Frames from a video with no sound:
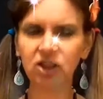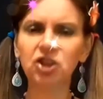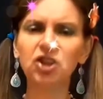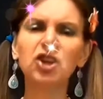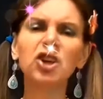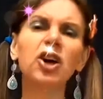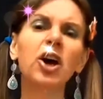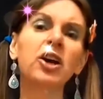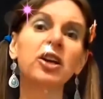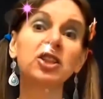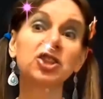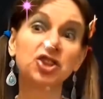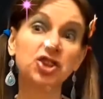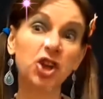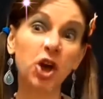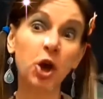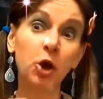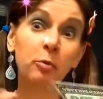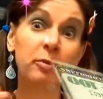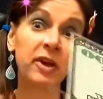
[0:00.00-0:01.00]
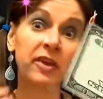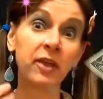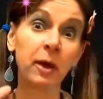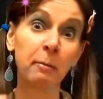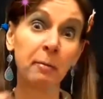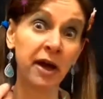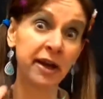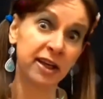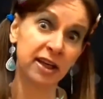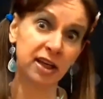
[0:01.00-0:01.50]
"You gotta show me the
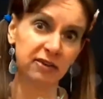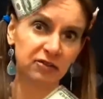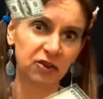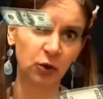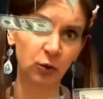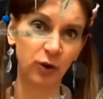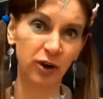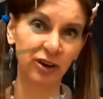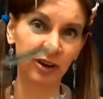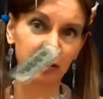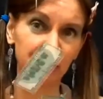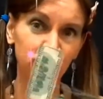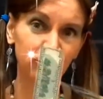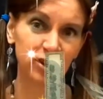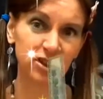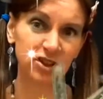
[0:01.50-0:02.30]
money if you want a